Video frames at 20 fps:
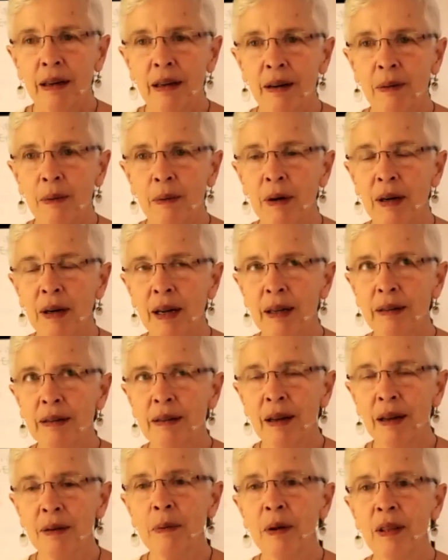we're not
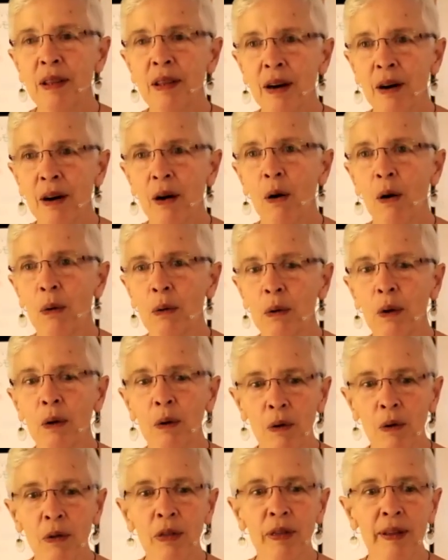done with our whole
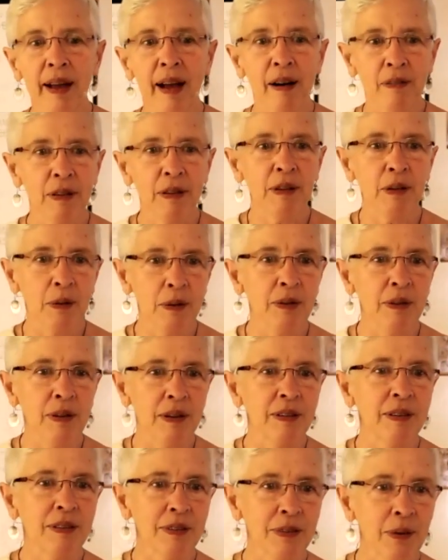Earth
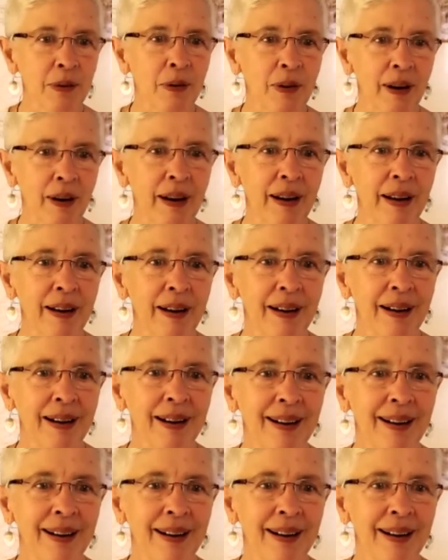evolution story